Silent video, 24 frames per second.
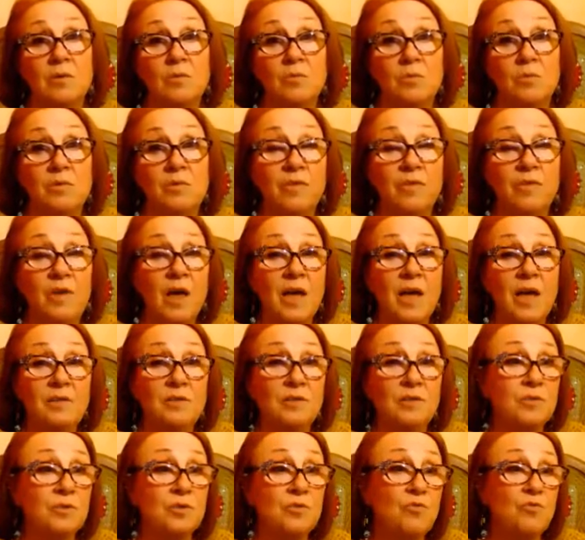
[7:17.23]
we find
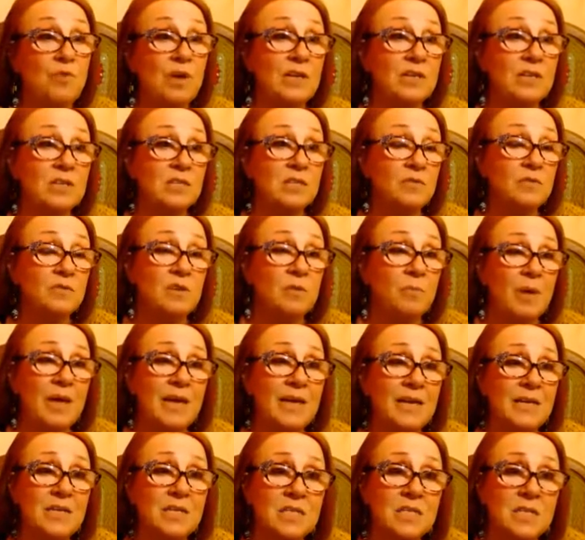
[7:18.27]
that the rest of the
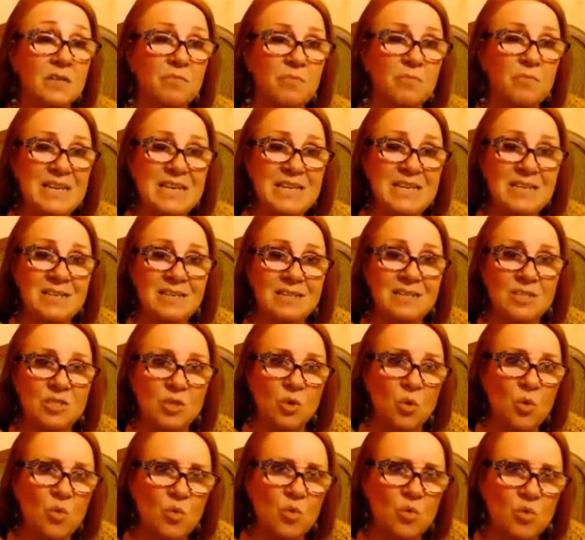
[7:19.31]
pages have been
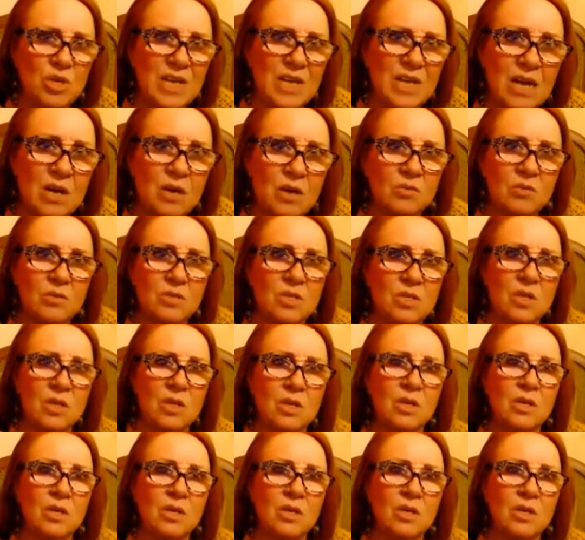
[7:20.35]
torn out,